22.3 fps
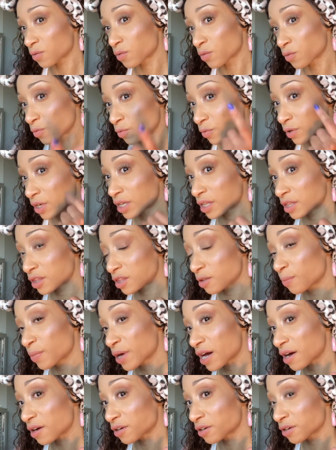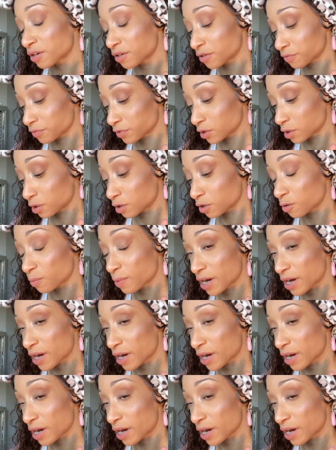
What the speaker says: with the powder, the glow